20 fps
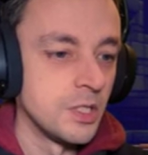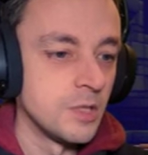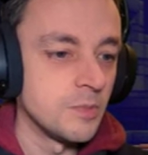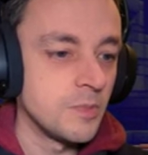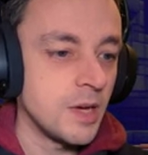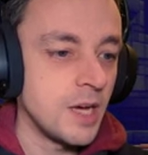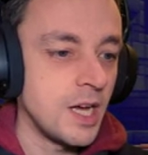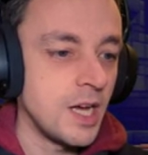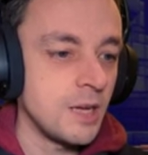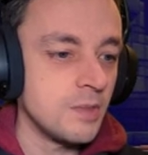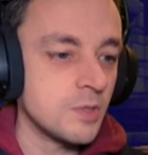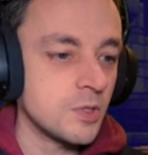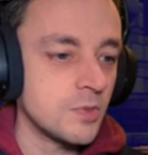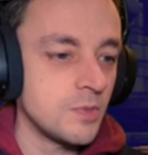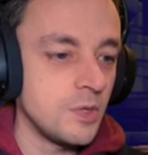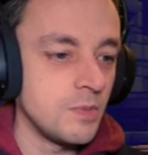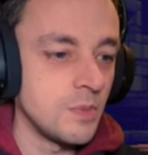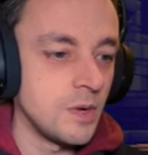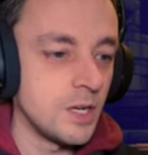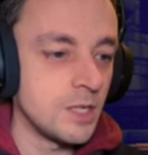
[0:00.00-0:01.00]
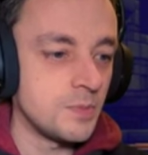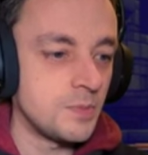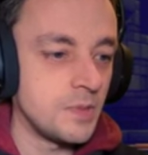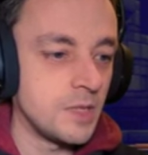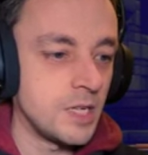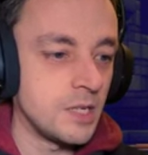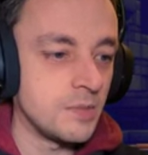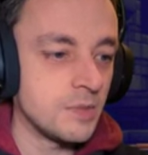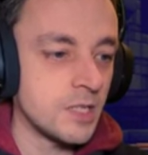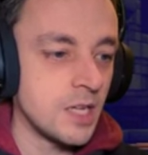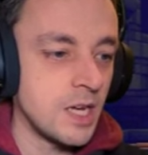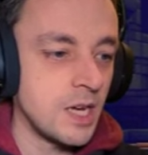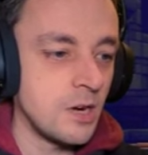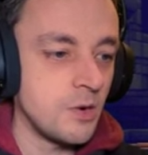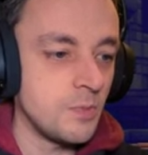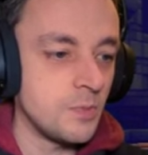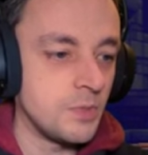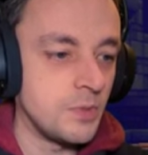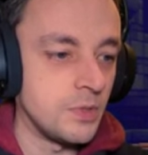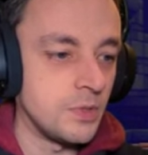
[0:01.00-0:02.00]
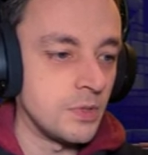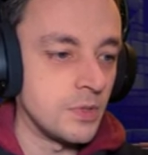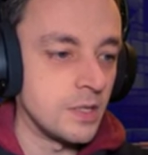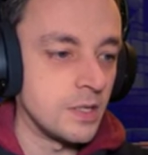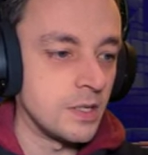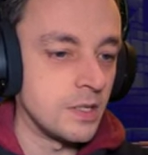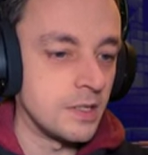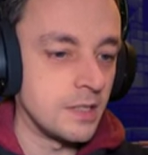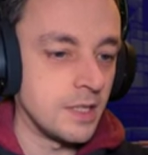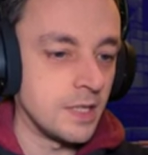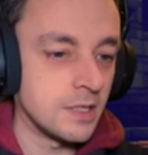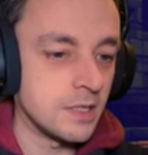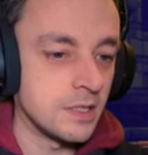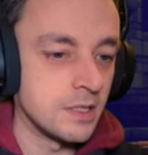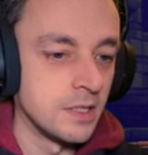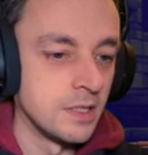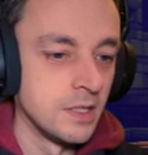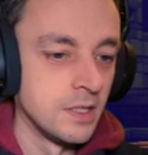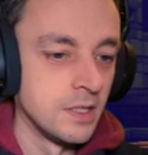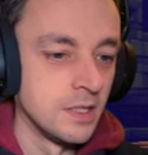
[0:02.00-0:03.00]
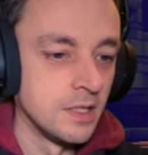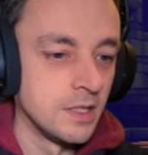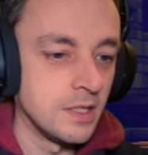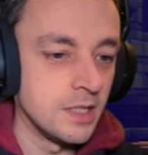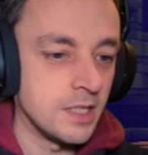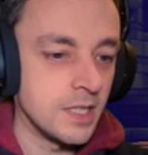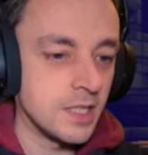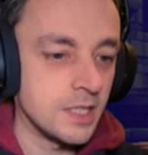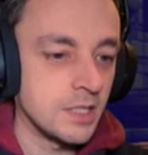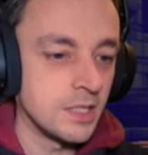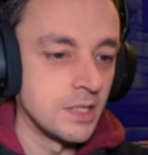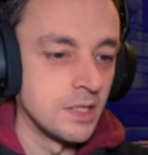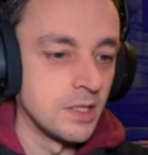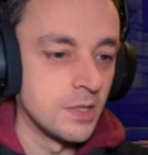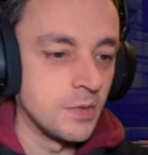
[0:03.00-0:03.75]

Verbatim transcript: perhaps we might be able to help you. Uh, yes, yes.